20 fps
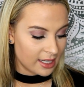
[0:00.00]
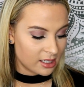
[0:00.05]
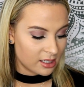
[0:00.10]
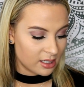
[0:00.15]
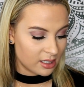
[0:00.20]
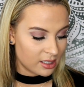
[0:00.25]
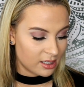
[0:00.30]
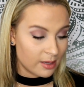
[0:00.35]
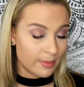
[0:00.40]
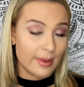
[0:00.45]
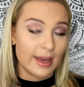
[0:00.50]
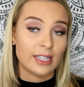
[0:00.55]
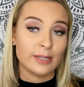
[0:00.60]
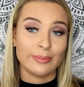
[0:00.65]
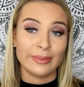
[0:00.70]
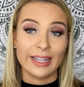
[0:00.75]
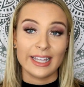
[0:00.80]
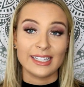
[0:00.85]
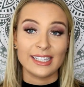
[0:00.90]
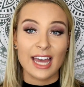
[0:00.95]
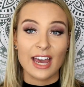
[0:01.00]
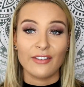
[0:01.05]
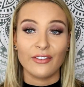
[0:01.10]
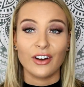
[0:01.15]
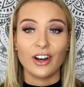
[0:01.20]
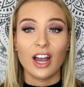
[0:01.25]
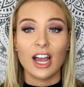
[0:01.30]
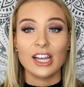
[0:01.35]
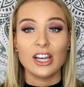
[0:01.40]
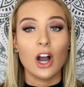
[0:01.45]
It's just the best place
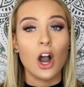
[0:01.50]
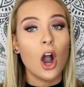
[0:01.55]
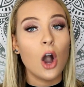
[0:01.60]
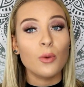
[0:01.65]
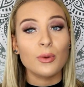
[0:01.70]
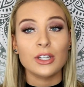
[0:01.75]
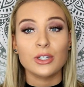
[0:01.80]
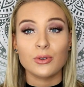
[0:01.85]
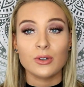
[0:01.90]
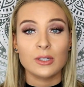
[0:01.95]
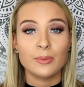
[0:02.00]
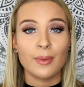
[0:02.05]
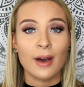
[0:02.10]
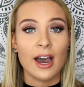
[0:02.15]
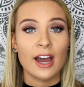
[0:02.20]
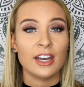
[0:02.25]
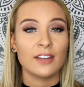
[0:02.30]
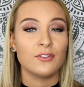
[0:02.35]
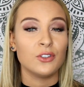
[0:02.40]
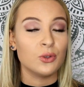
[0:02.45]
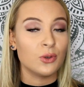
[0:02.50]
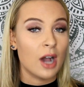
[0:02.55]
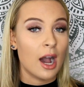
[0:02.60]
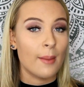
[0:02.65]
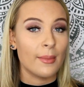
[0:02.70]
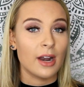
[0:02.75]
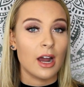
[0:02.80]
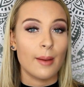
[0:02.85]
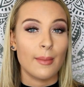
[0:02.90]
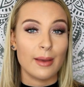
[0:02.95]
ever. I always respond if you
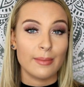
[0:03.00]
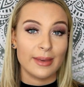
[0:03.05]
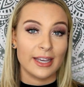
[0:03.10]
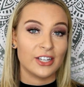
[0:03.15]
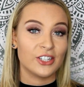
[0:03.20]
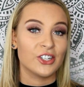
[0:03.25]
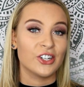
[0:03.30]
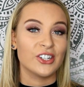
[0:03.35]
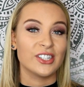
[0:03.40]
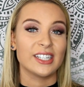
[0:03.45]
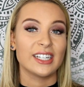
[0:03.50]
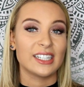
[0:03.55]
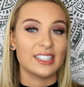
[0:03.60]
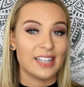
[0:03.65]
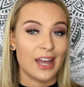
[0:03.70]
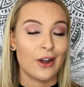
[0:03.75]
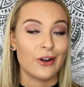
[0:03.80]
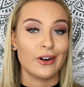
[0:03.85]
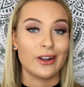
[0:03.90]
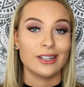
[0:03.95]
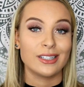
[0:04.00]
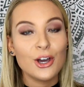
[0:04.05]
comment on my pictures, et cetera.